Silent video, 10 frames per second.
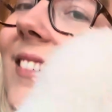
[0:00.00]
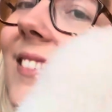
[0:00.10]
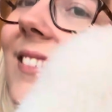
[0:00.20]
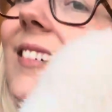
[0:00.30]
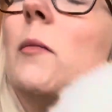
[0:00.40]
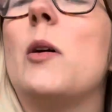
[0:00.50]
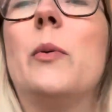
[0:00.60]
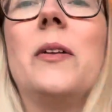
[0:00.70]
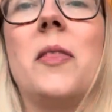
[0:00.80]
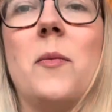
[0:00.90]
Oh, I might
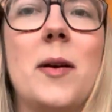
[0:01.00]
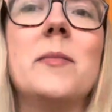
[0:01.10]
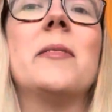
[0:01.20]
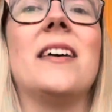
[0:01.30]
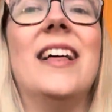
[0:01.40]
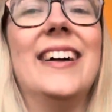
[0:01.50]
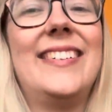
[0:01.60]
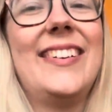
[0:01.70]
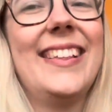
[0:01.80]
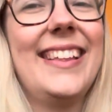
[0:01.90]
put it in the maybe pile,
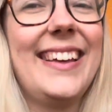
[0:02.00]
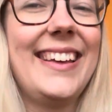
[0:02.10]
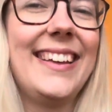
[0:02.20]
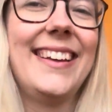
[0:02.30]
actually.